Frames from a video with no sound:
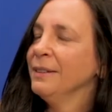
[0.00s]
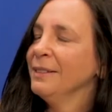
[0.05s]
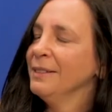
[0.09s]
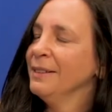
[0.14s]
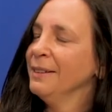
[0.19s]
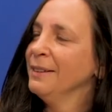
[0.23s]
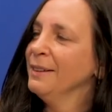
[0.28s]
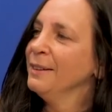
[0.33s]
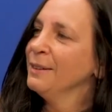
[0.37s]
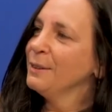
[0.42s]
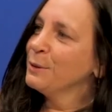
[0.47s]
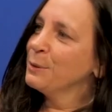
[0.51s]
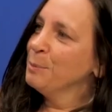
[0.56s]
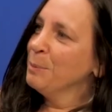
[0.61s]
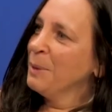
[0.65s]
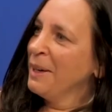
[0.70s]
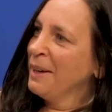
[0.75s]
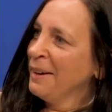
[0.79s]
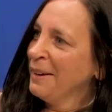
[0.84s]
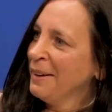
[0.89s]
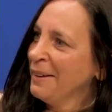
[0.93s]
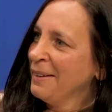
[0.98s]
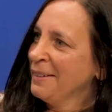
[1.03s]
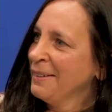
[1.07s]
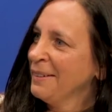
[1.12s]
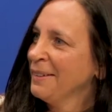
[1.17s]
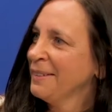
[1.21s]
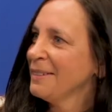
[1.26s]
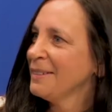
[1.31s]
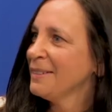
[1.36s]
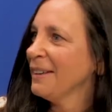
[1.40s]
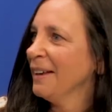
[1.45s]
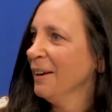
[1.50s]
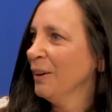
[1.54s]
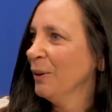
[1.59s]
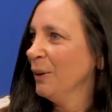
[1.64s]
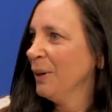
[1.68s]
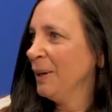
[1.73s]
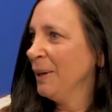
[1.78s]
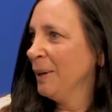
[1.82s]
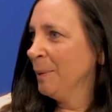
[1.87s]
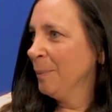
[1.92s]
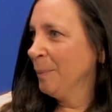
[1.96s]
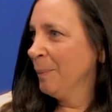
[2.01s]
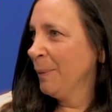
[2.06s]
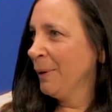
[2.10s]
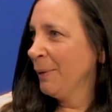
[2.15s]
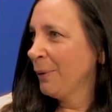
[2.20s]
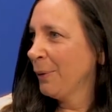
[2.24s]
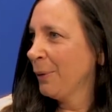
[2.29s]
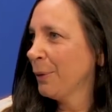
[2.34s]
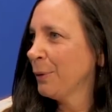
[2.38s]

Did this man tell him